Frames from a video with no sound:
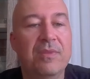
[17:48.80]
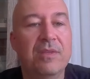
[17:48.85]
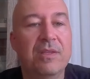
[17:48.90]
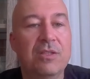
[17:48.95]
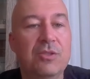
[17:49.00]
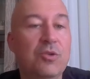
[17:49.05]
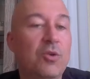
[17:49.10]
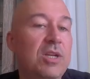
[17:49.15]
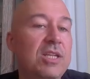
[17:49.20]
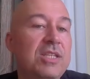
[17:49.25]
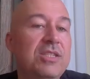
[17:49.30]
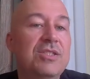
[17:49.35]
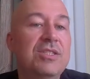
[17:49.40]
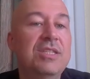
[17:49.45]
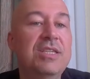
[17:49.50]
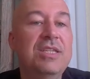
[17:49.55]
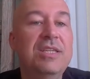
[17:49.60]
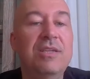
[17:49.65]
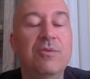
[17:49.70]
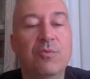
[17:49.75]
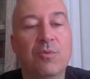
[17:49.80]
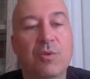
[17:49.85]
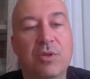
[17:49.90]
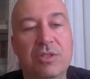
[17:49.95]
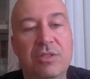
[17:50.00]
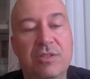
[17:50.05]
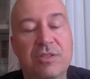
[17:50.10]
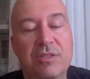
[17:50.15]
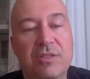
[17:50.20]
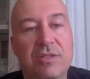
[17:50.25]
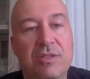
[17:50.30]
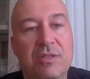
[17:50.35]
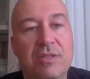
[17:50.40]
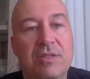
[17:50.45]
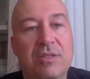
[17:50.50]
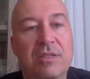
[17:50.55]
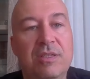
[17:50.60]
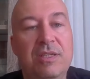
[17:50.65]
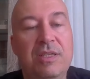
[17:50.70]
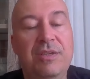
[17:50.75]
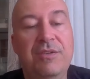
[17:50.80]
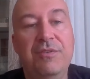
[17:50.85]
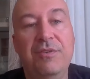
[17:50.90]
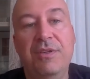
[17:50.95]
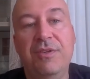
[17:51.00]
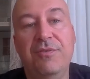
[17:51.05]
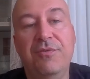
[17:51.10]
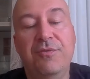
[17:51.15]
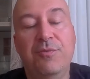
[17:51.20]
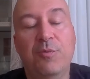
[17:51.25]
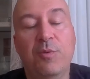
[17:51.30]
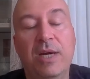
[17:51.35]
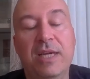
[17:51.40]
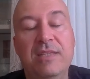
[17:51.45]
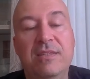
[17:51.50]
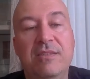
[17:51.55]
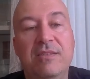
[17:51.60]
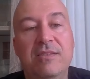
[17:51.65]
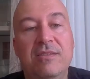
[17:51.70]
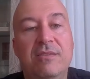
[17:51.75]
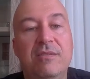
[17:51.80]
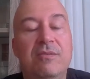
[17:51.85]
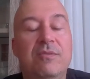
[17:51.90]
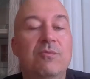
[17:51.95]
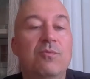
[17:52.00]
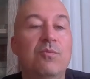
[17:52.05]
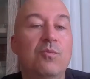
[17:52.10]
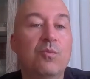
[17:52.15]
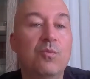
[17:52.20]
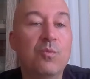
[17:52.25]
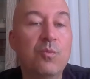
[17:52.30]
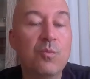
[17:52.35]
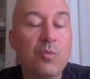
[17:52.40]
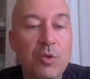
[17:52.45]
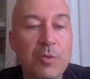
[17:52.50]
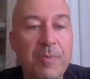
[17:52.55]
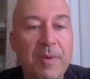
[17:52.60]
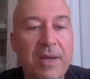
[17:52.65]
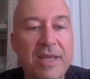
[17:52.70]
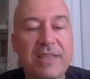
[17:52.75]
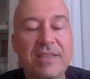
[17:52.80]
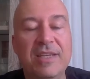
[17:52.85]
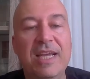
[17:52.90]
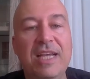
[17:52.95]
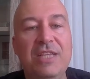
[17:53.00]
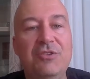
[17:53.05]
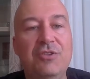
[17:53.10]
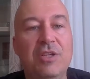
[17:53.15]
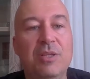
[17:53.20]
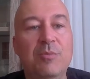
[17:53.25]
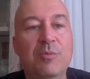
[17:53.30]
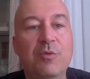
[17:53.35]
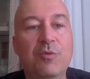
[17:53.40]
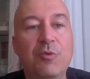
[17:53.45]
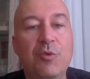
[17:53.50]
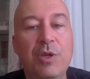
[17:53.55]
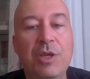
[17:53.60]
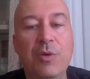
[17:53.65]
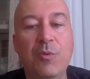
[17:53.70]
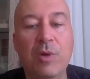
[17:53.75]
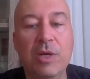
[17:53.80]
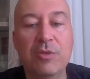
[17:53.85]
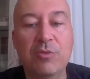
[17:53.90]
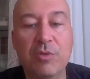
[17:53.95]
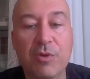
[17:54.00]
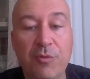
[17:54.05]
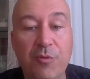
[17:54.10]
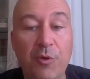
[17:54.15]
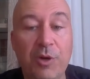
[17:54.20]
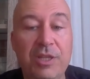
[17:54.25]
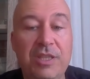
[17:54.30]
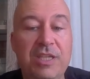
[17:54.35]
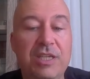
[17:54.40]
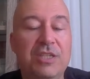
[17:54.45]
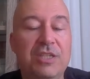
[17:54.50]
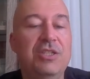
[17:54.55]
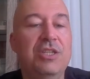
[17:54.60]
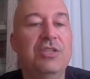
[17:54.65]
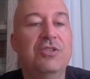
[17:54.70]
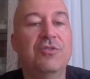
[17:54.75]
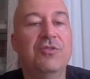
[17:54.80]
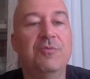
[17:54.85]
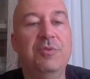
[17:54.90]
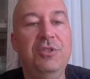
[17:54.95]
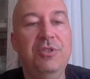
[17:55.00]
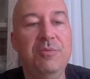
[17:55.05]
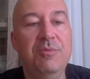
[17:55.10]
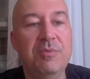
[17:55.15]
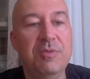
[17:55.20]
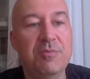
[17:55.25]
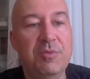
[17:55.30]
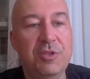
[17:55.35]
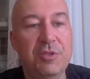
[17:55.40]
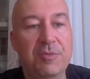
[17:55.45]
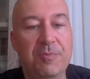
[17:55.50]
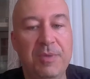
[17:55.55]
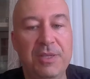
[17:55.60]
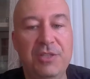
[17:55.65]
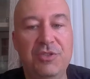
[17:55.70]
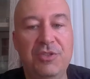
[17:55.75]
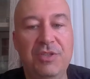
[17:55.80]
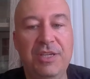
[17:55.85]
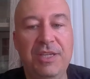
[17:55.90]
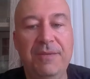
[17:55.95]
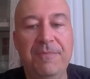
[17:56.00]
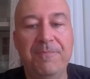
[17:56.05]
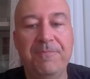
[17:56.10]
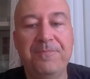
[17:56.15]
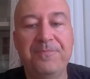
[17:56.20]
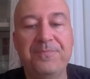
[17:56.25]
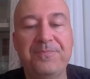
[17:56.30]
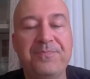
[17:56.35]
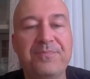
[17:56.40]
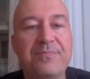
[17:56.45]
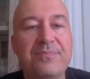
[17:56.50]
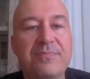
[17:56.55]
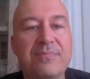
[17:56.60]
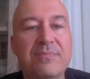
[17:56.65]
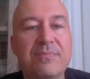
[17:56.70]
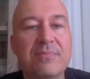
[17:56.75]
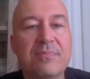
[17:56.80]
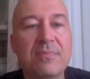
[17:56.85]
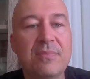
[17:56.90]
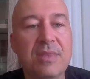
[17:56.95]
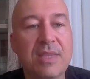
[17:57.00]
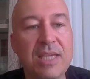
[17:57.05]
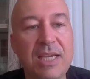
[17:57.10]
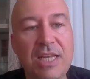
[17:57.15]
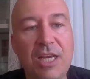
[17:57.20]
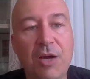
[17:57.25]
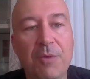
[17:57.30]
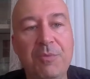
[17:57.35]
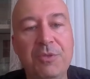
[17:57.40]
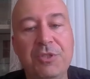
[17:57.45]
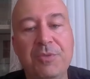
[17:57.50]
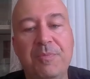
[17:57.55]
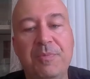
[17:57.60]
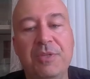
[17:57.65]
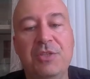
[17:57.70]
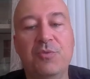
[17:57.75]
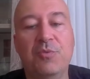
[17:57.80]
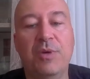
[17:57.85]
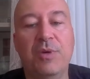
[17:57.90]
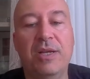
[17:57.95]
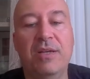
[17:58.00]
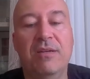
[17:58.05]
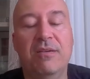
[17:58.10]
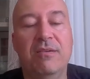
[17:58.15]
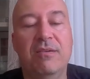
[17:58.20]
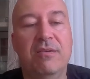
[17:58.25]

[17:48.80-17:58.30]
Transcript: So let's see what if white would play the natural move rook e1 to avoid the exchange of bishops, bishop h3, and now bishop h1.